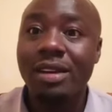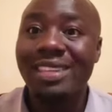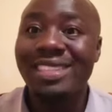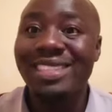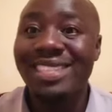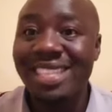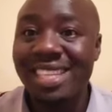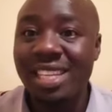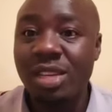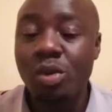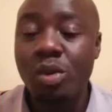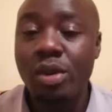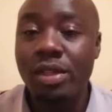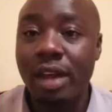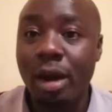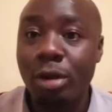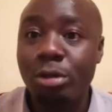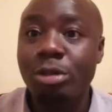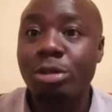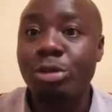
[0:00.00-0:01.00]
tea
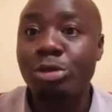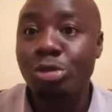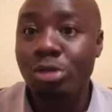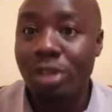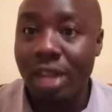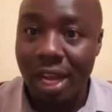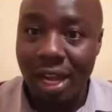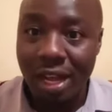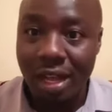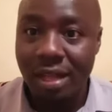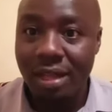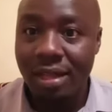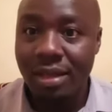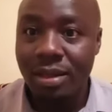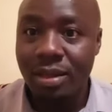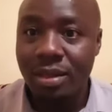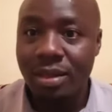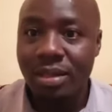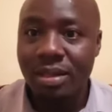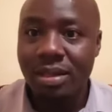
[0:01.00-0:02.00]
without sugar,
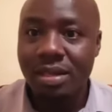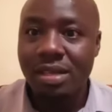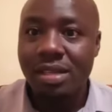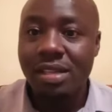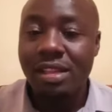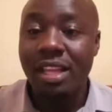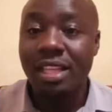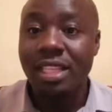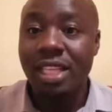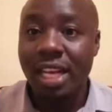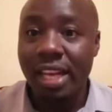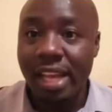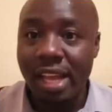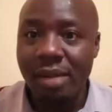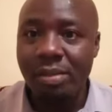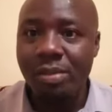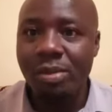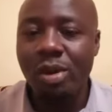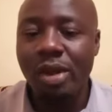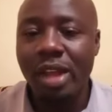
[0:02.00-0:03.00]
there's a
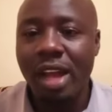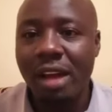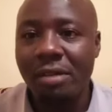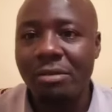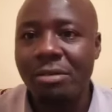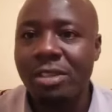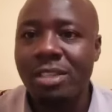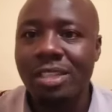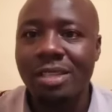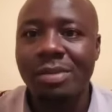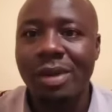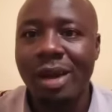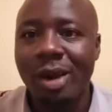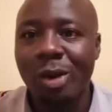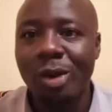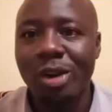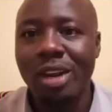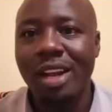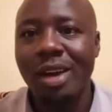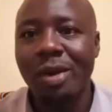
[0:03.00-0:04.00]
name, we have it in my
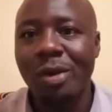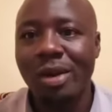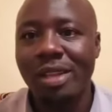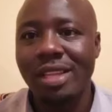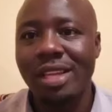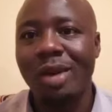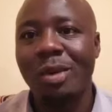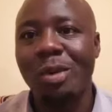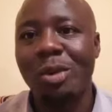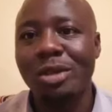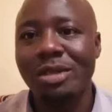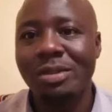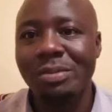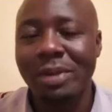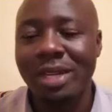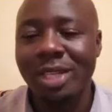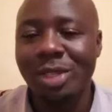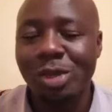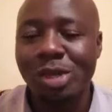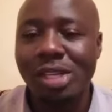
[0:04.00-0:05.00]
own language, I won't
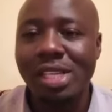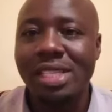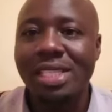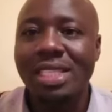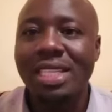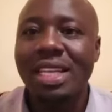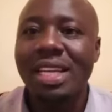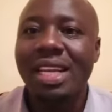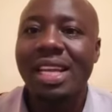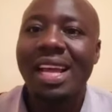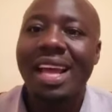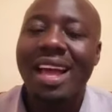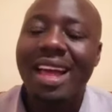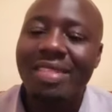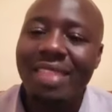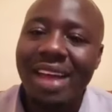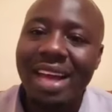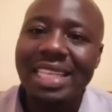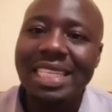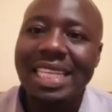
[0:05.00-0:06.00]
mention it.
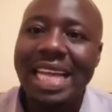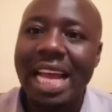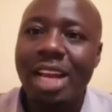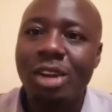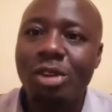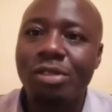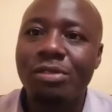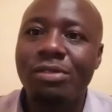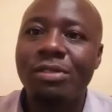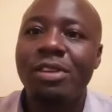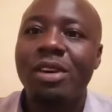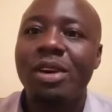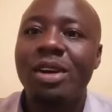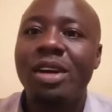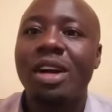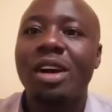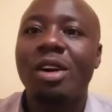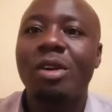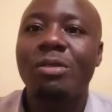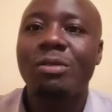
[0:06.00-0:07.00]
That kind of
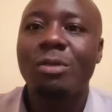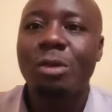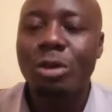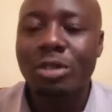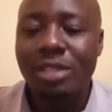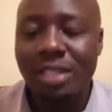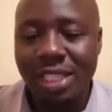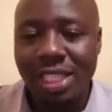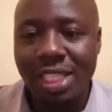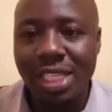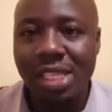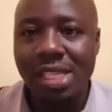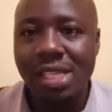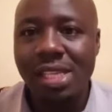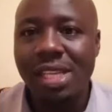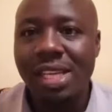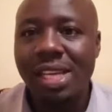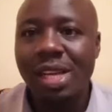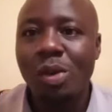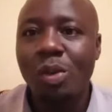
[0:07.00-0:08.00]
course, tea,
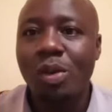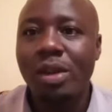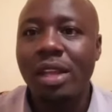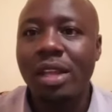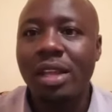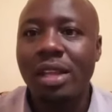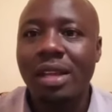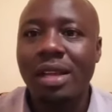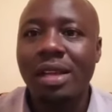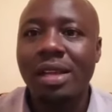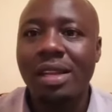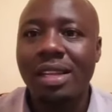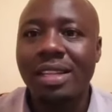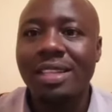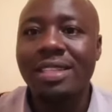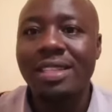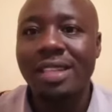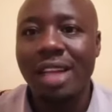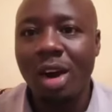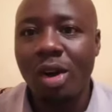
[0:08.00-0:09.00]

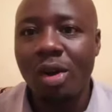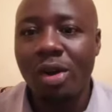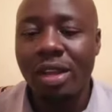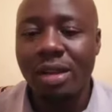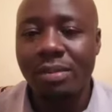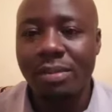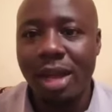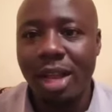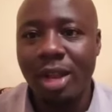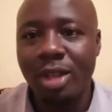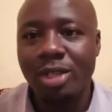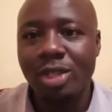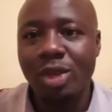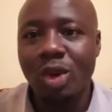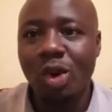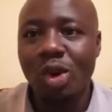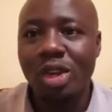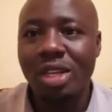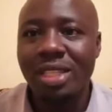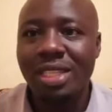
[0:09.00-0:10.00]
it's now in biology
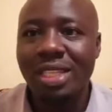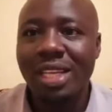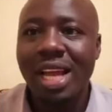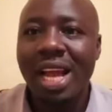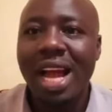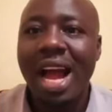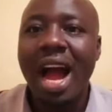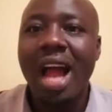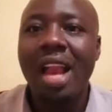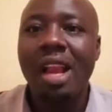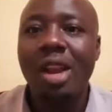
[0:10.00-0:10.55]
called a